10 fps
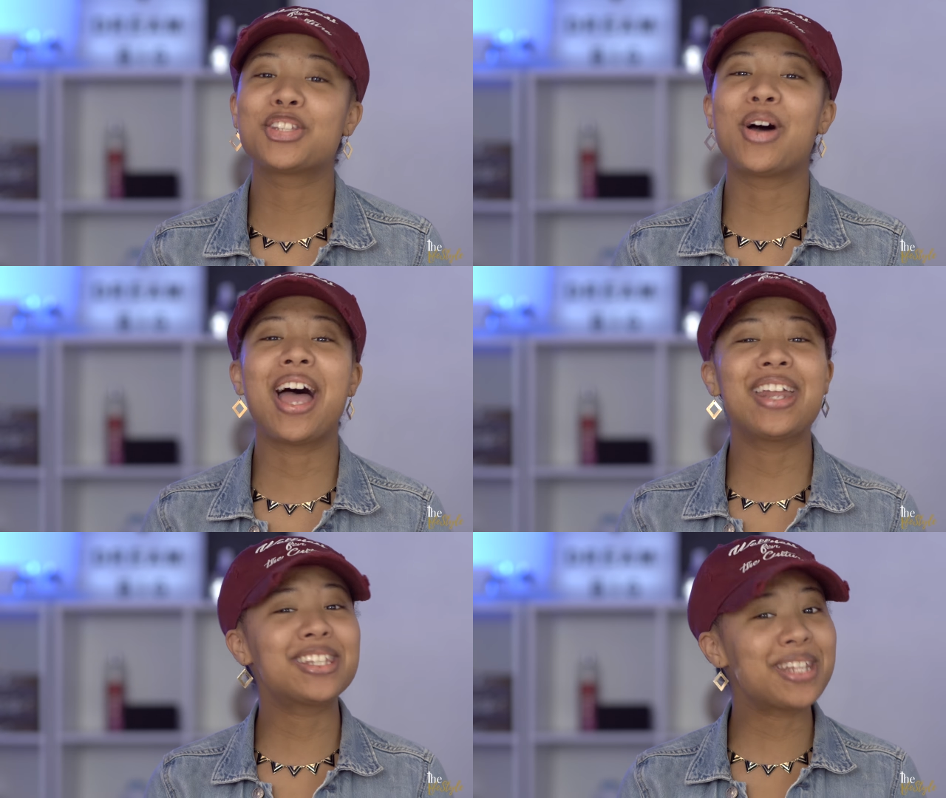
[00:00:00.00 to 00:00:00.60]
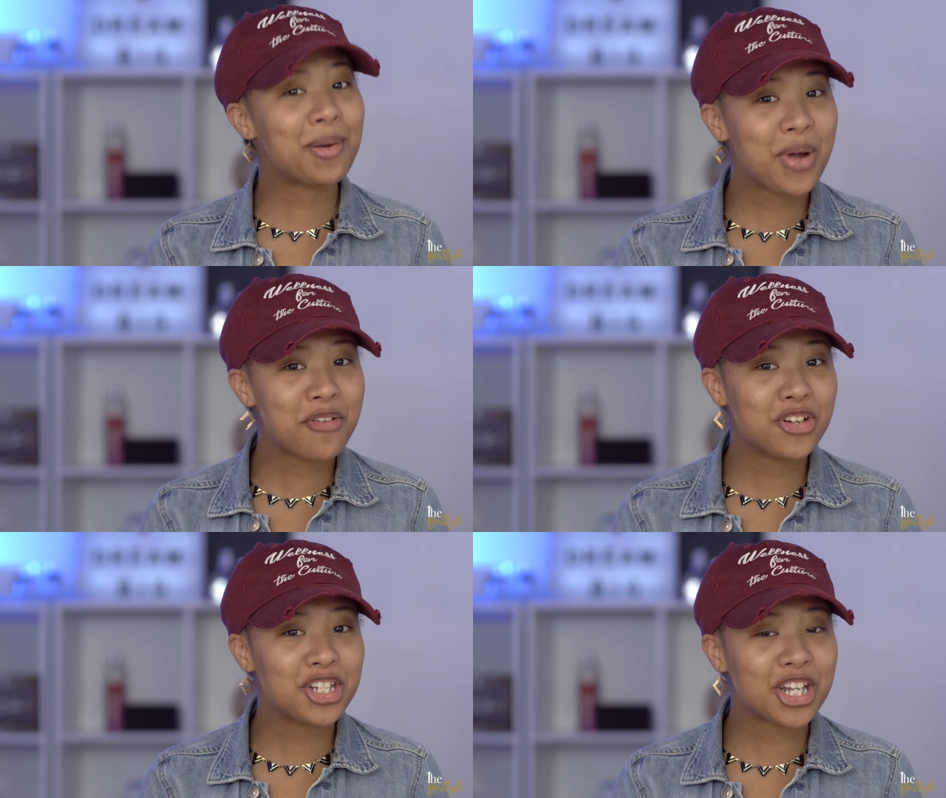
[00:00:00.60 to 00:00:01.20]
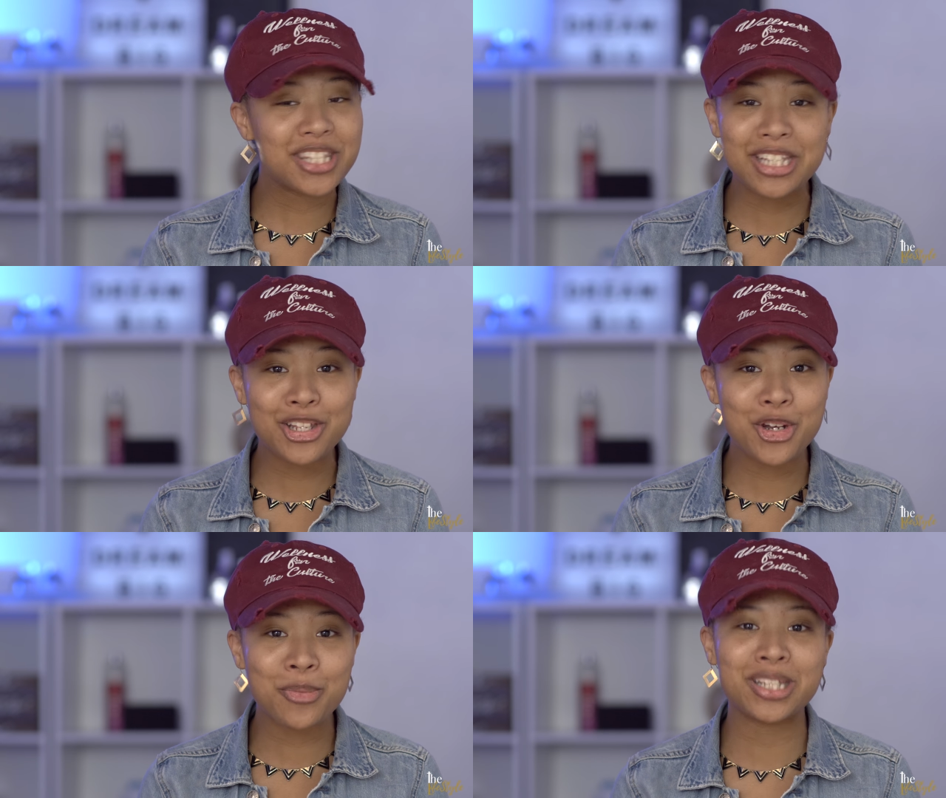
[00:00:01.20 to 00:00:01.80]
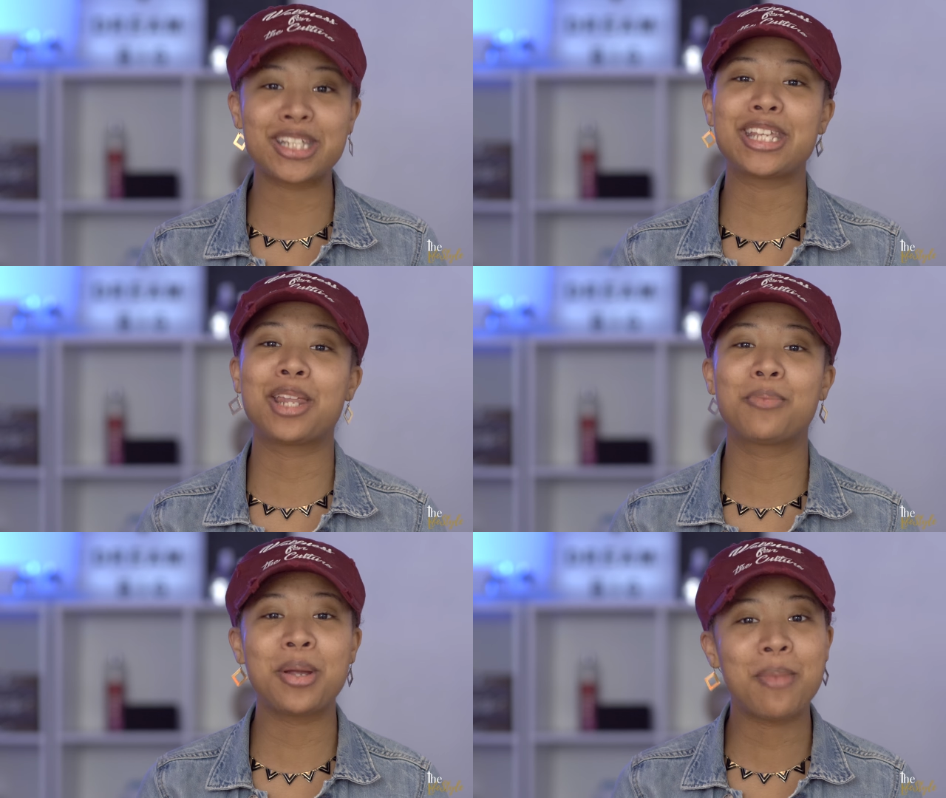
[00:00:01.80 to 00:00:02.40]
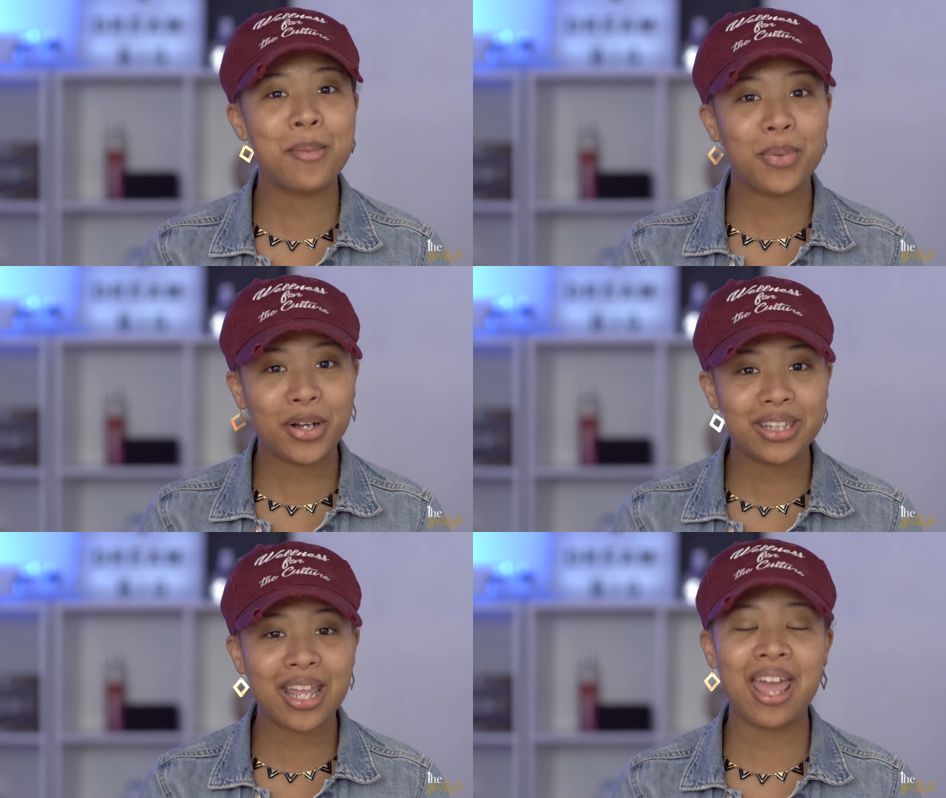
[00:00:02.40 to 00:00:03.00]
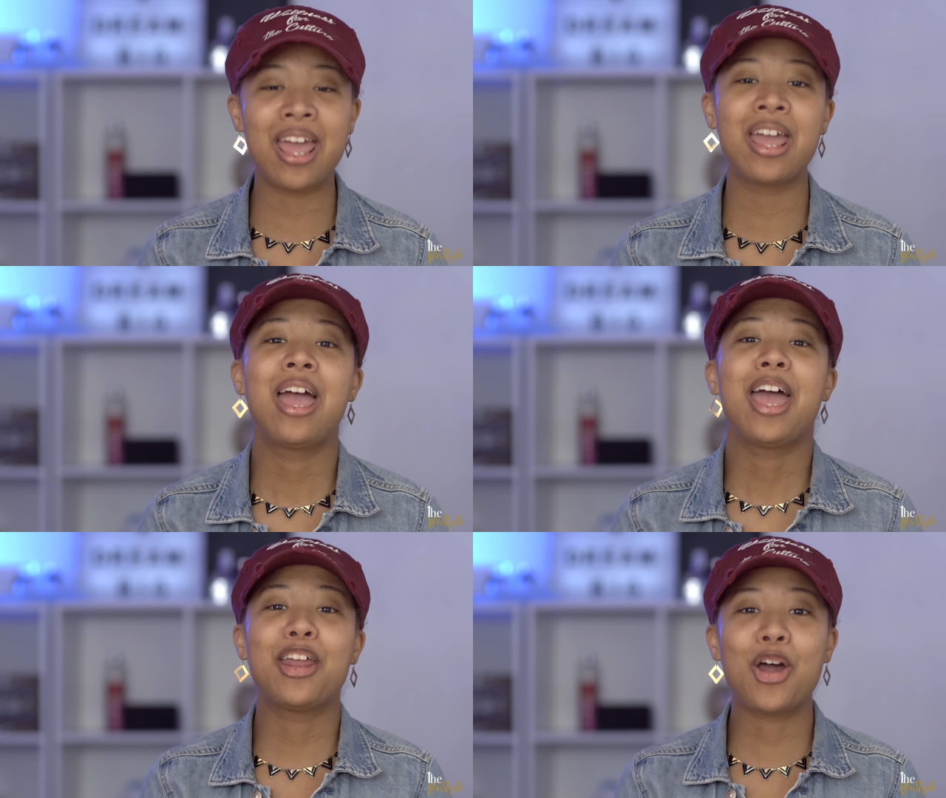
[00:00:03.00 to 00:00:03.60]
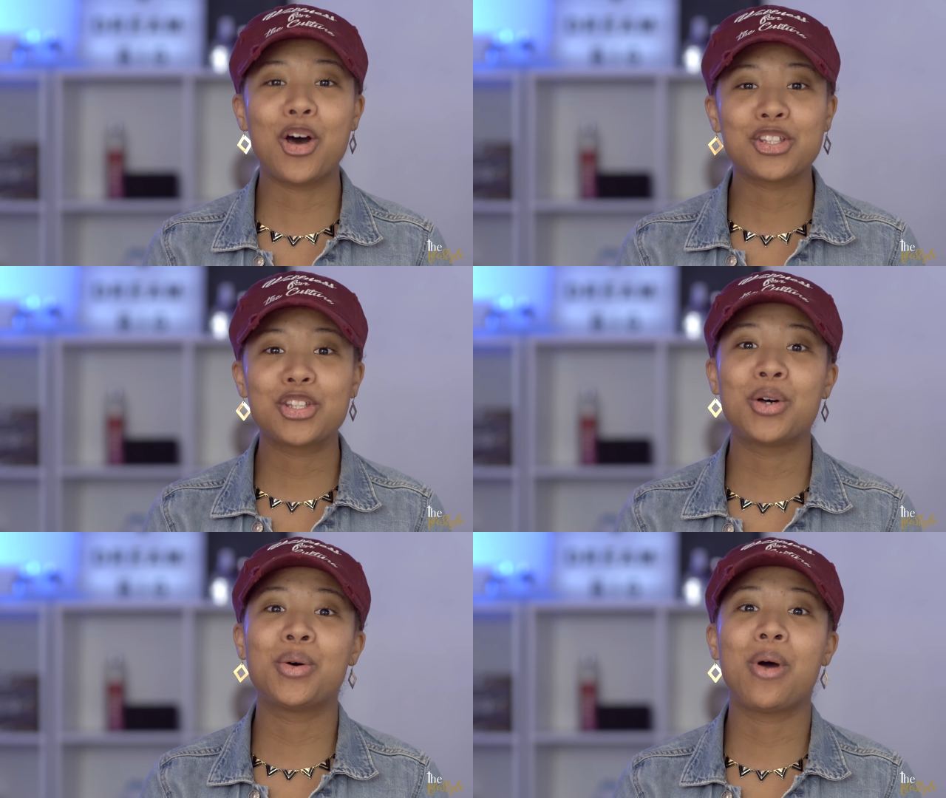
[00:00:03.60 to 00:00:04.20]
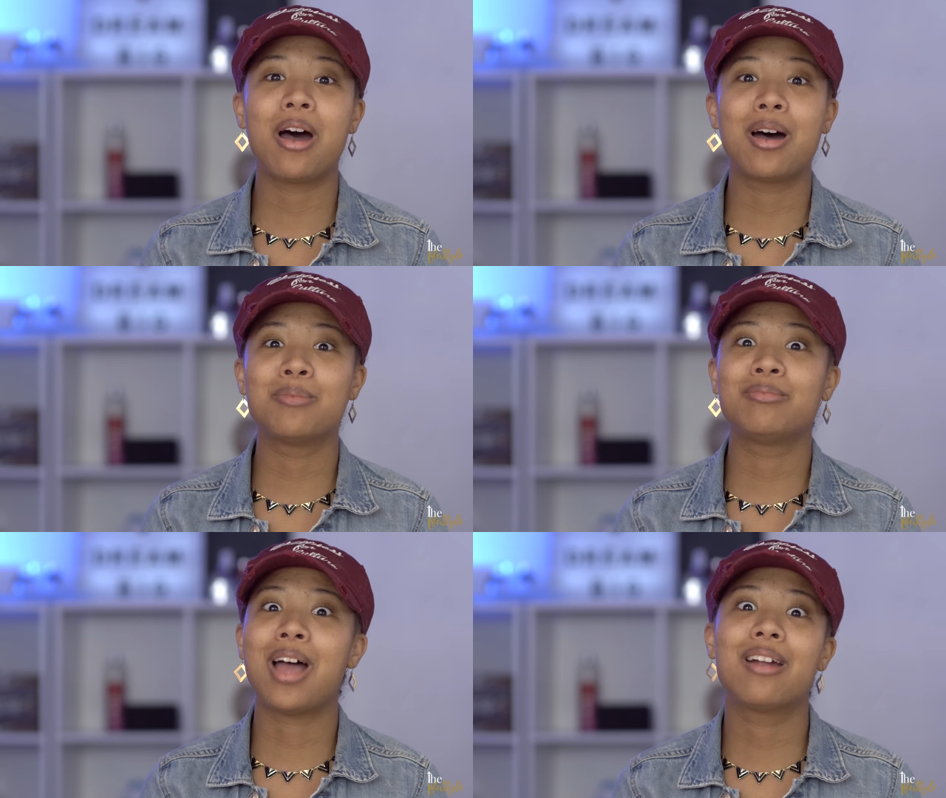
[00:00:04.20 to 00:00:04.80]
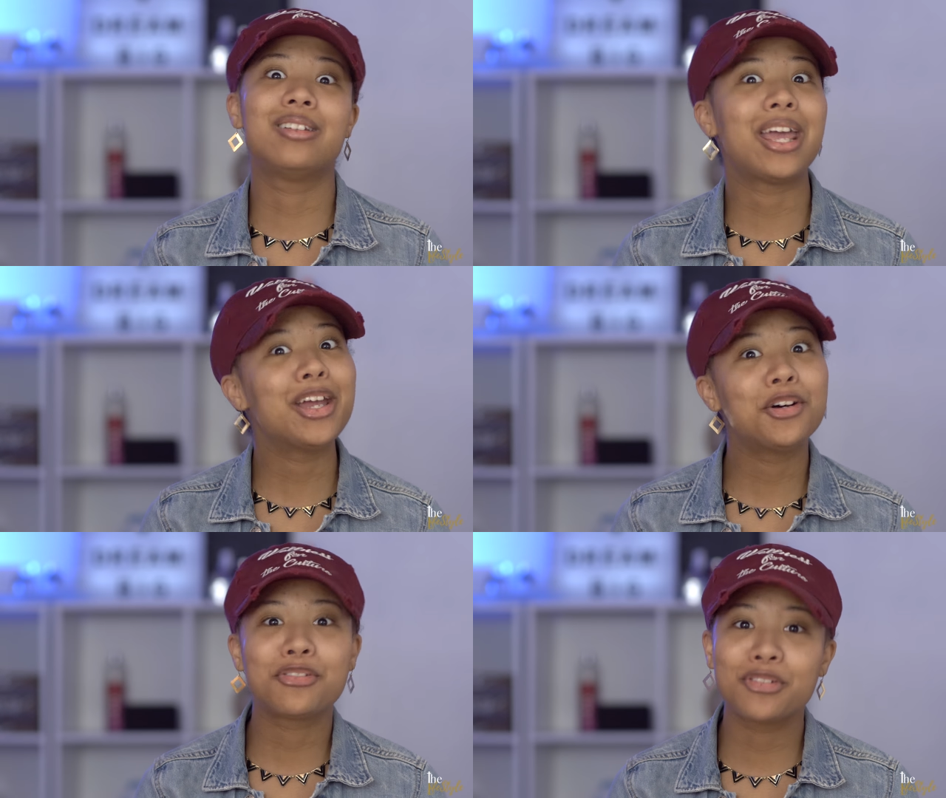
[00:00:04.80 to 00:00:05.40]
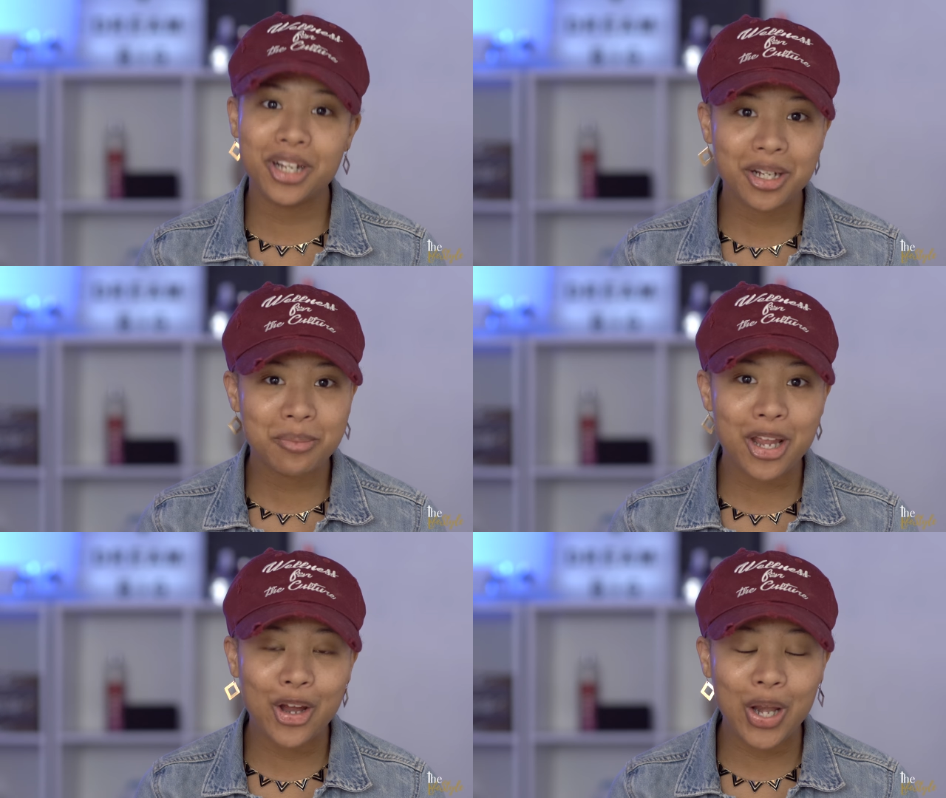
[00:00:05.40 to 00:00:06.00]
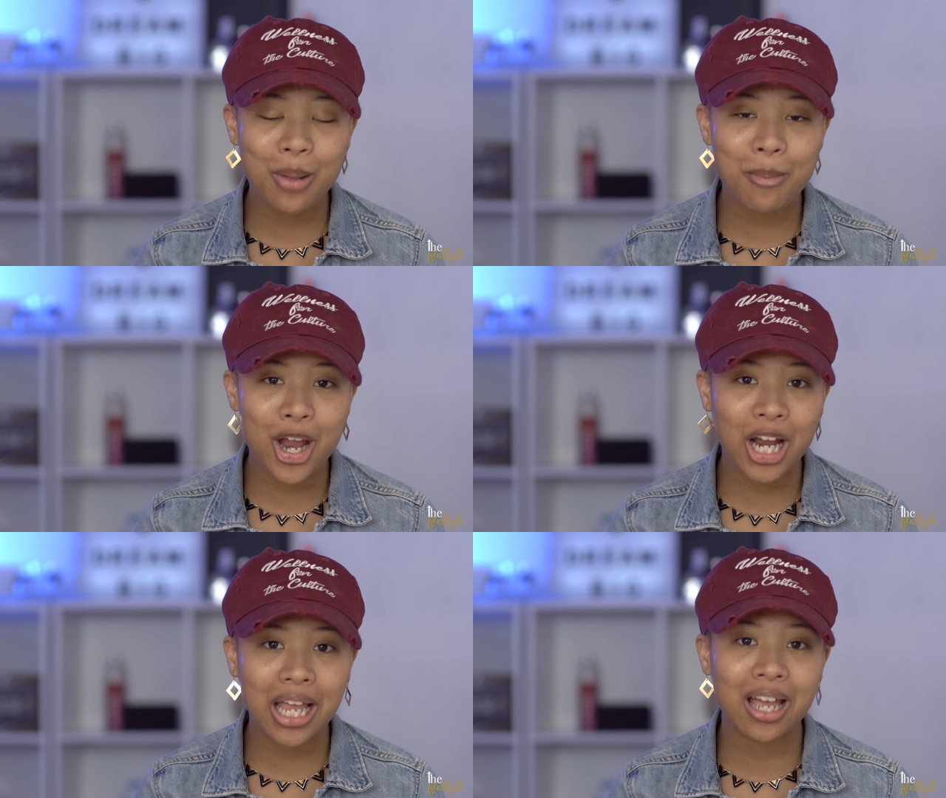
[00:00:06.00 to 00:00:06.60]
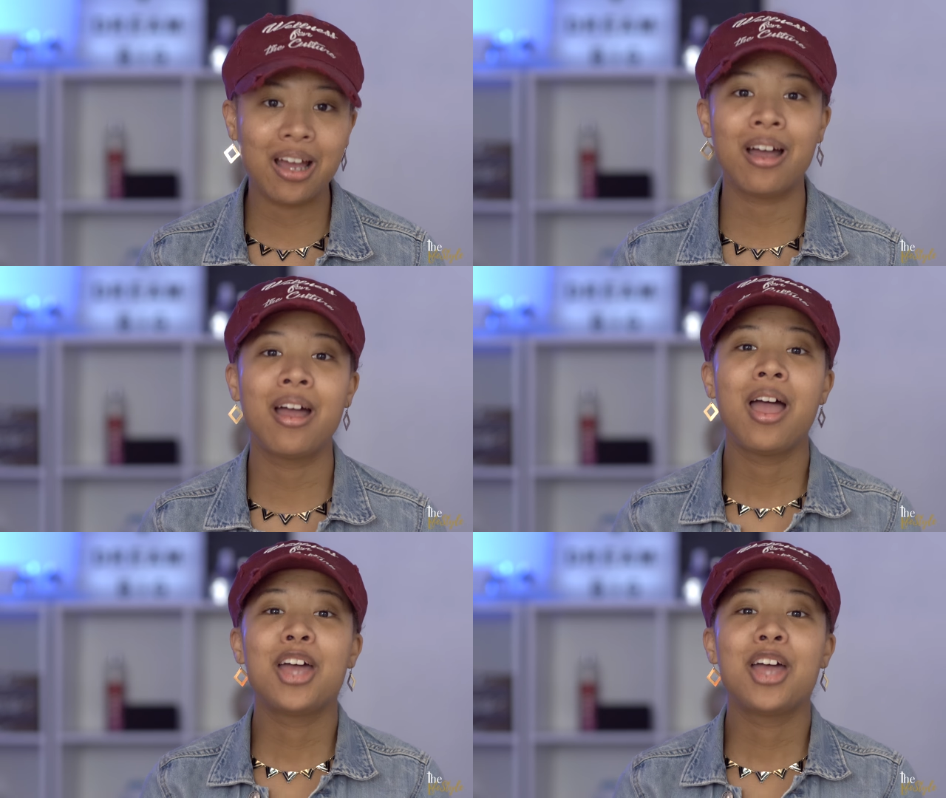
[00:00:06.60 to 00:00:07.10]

So I had to step away for just a little bit to celebrate my birthday and also um, our Day of Freedom here in America.